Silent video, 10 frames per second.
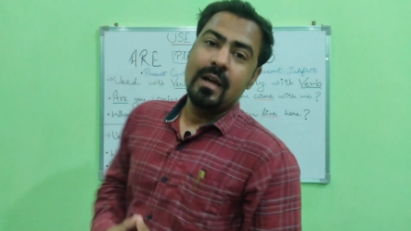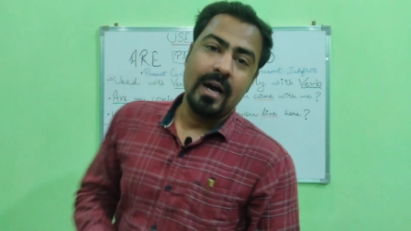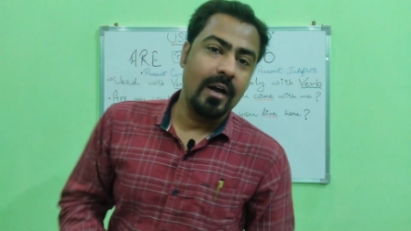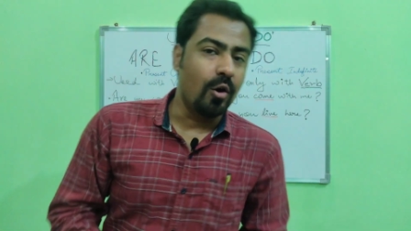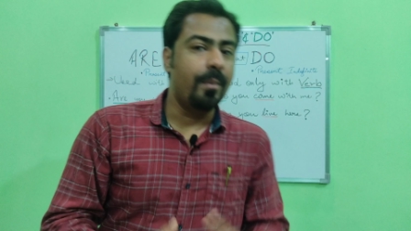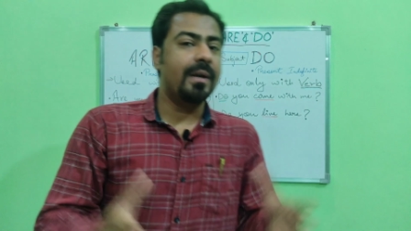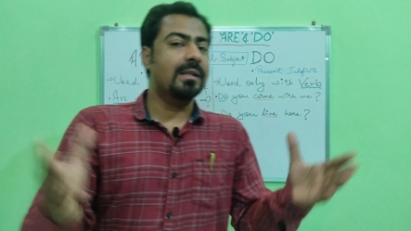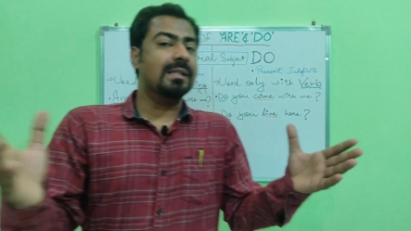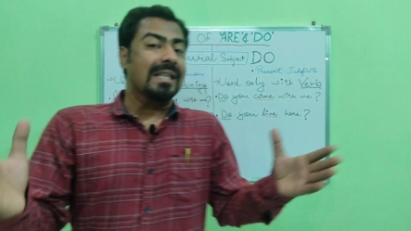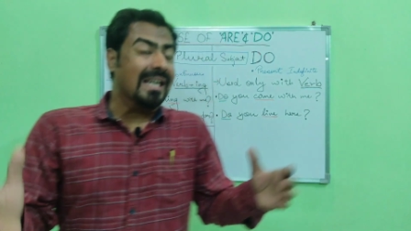I hope it
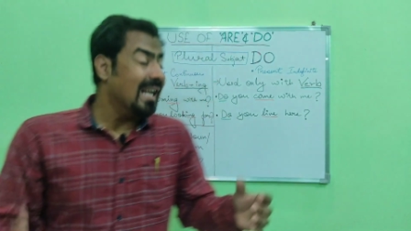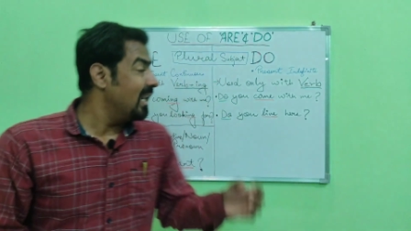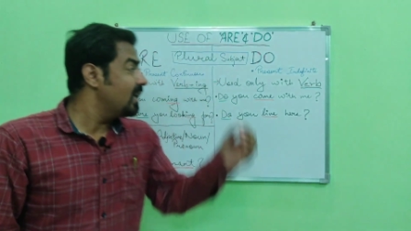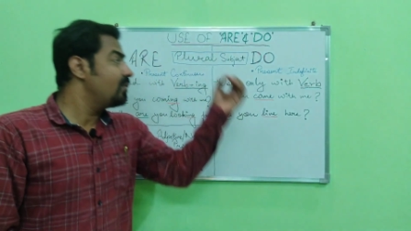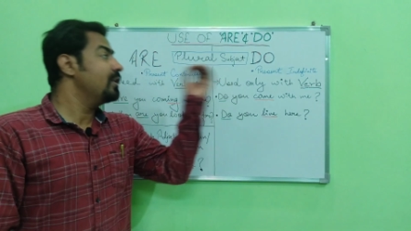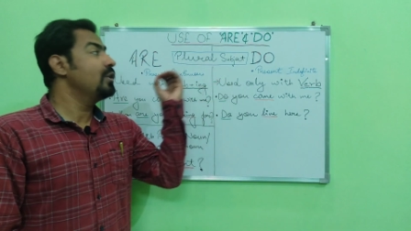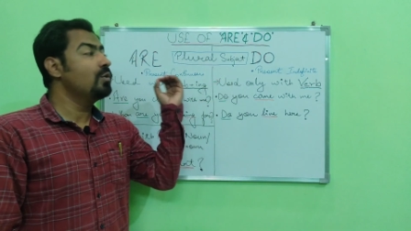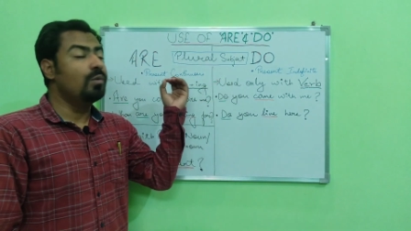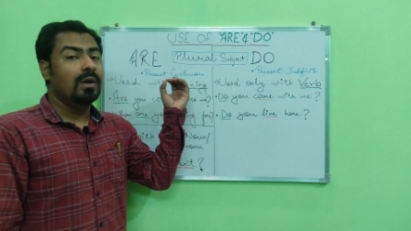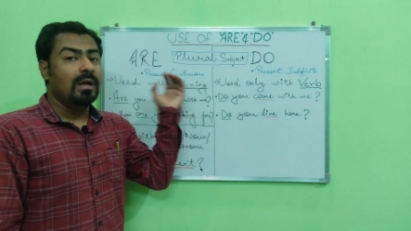is clear with
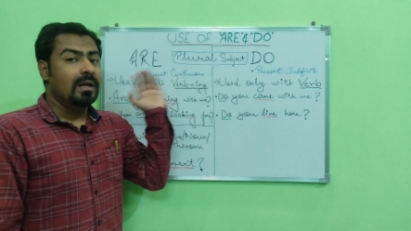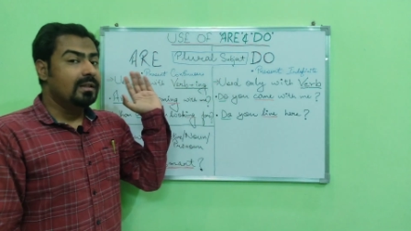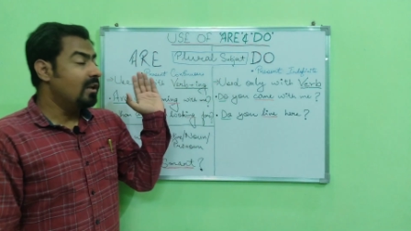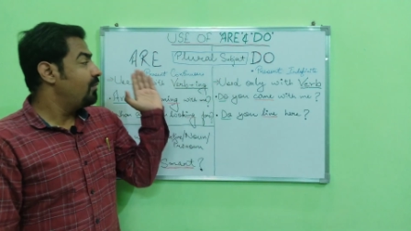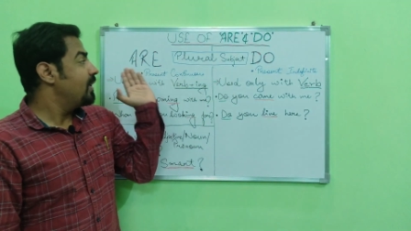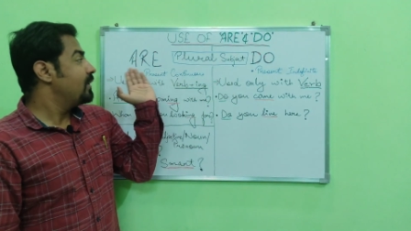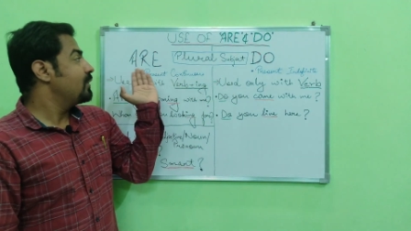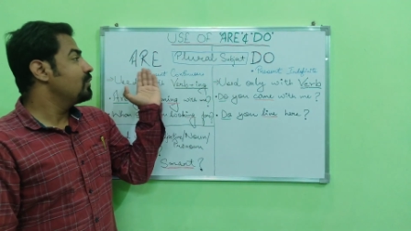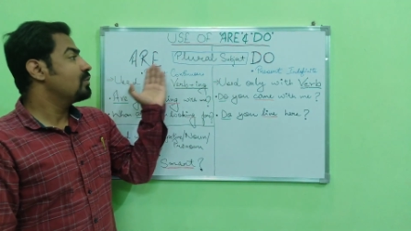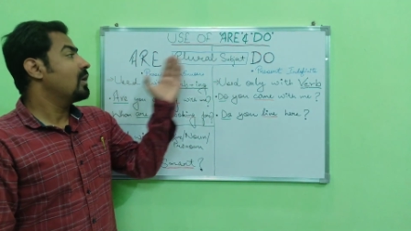you that where
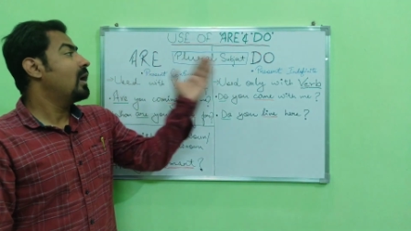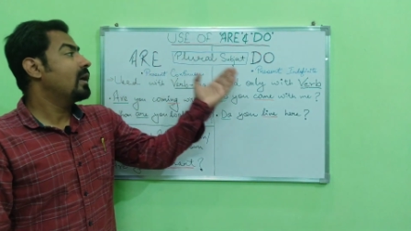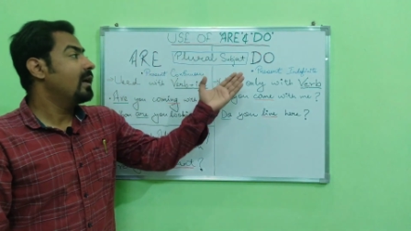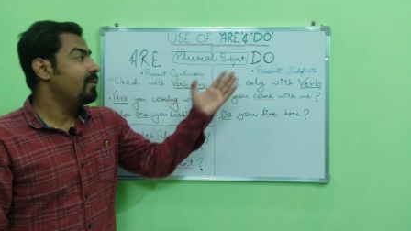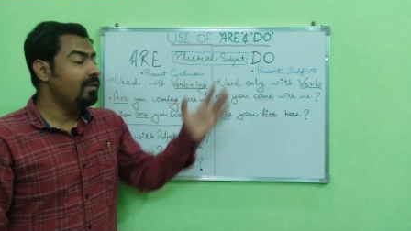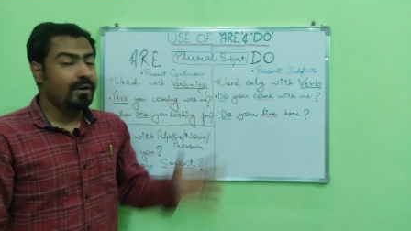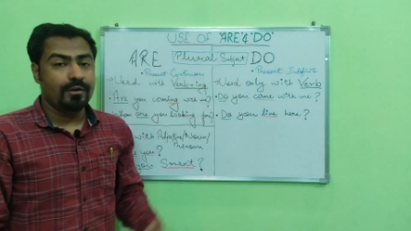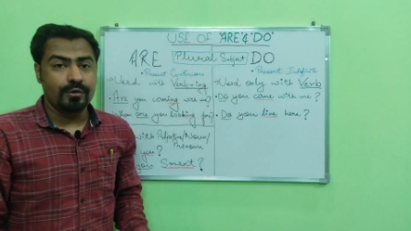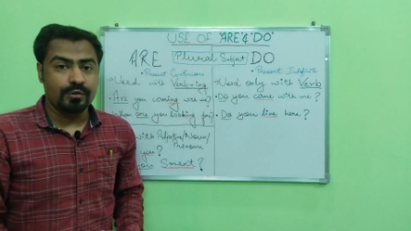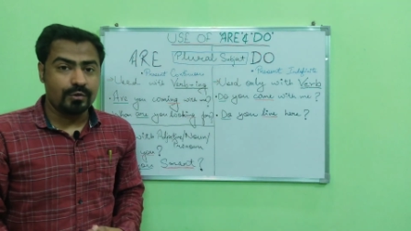to use are and where
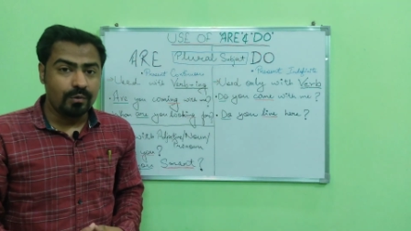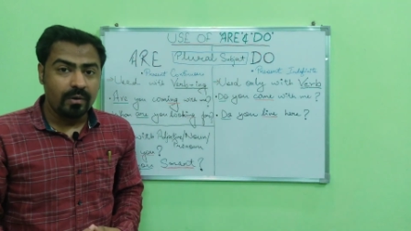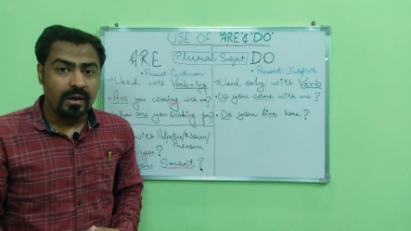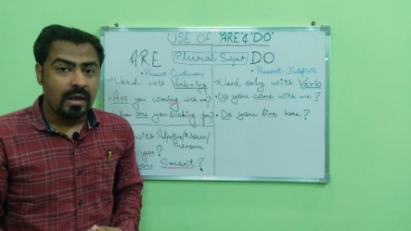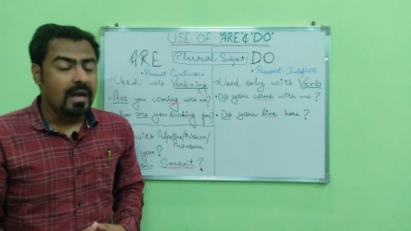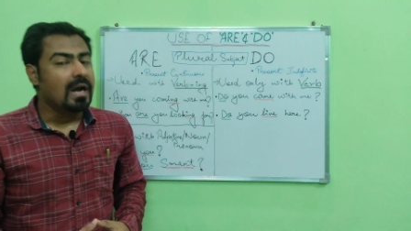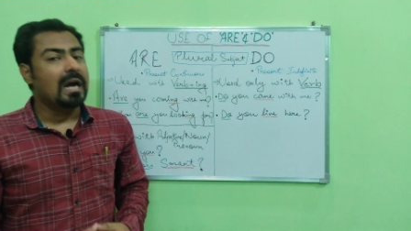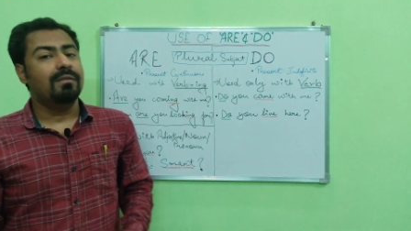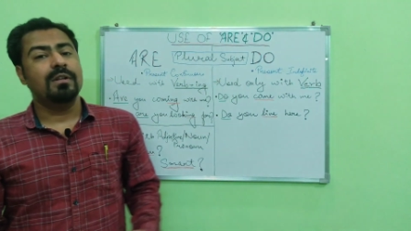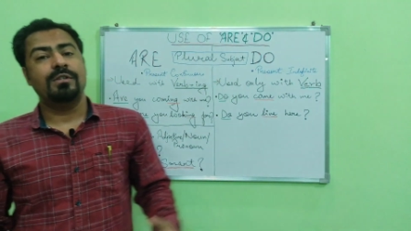to use do.
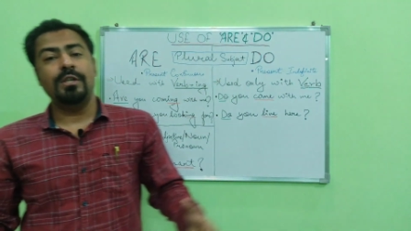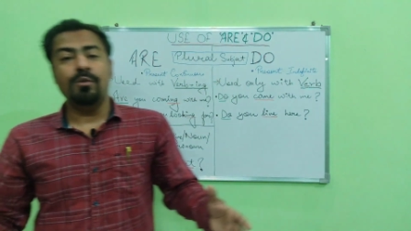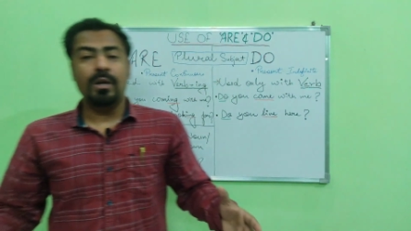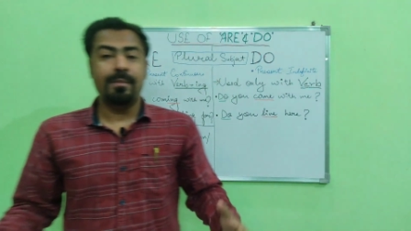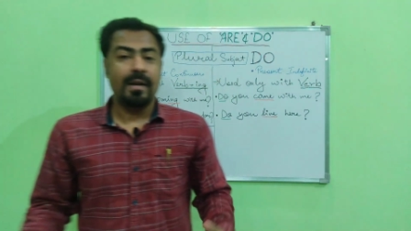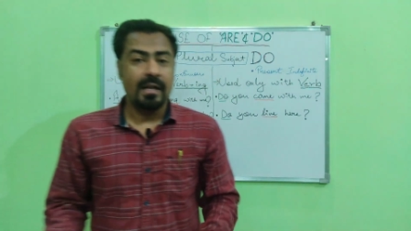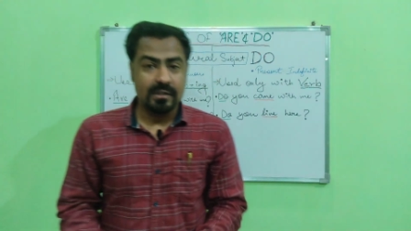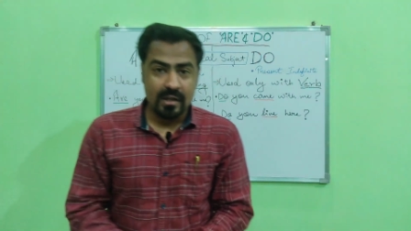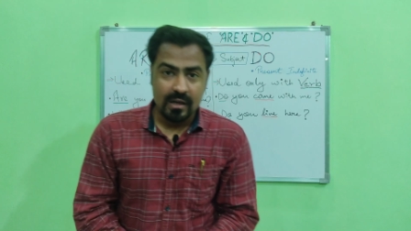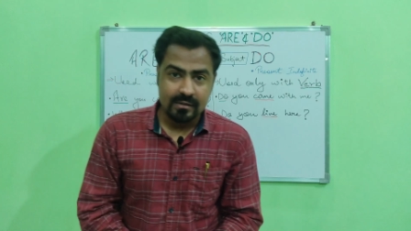I will see you in my
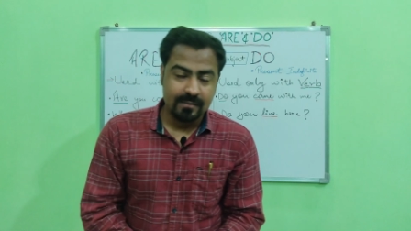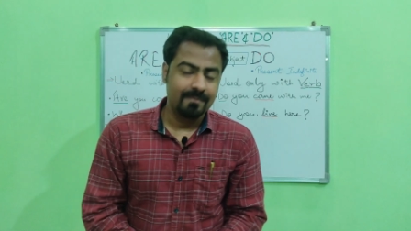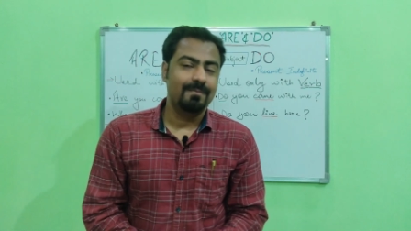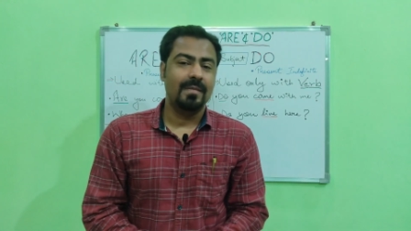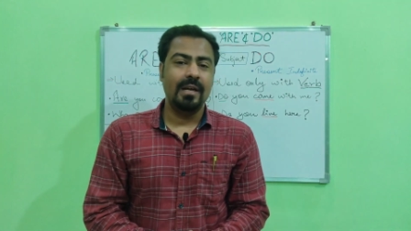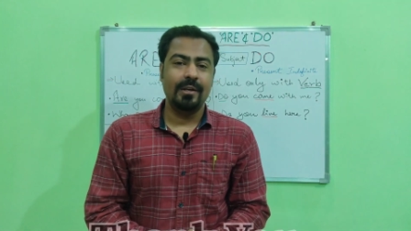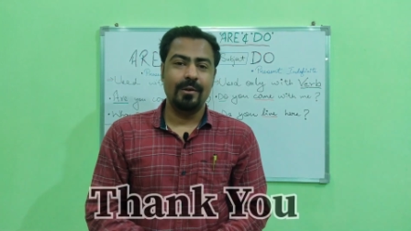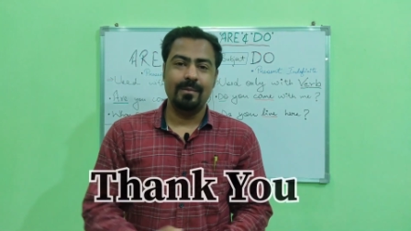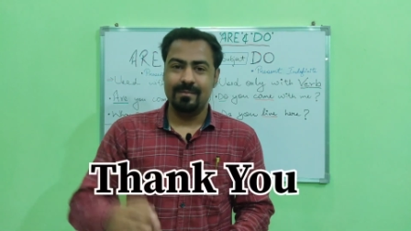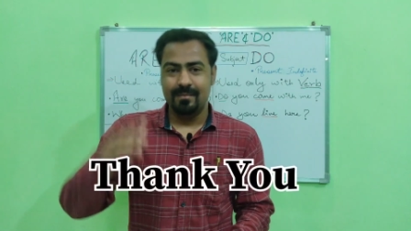next class. Thank
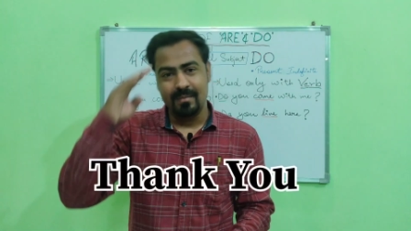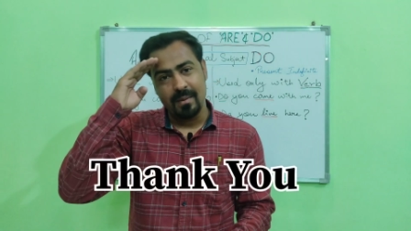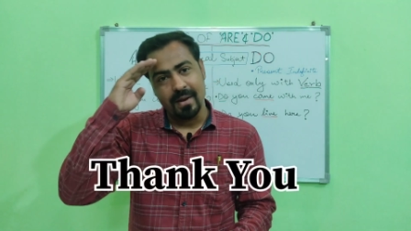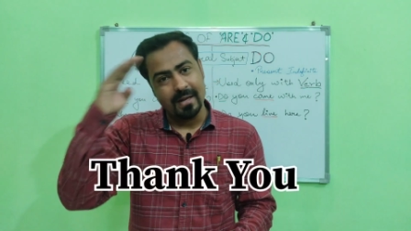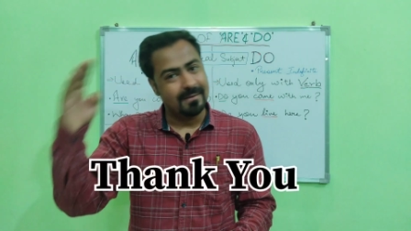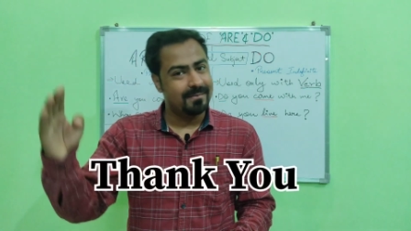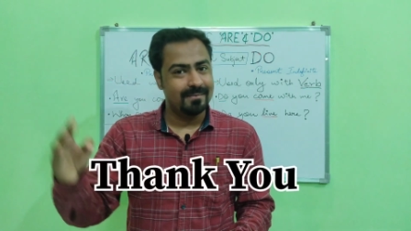you. Bye bye.